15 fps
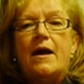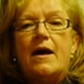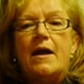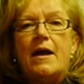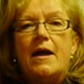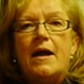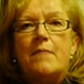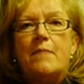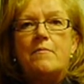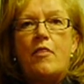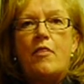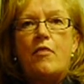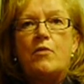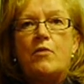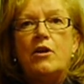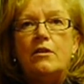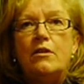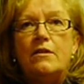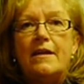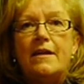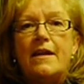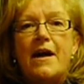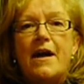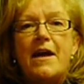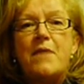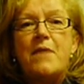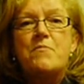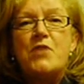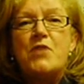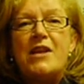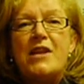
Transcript: I am thrilled and I am